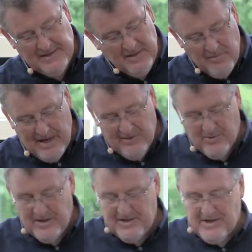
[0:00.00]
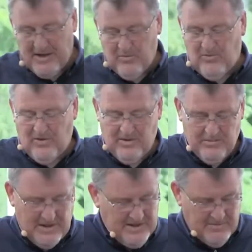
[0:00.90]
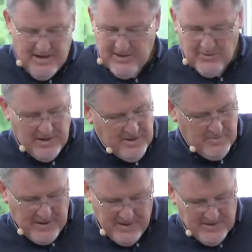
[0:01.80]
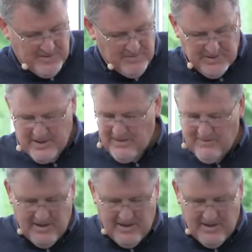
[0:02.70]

Doesn't matter where you come from, doesn't matter what your parents believe,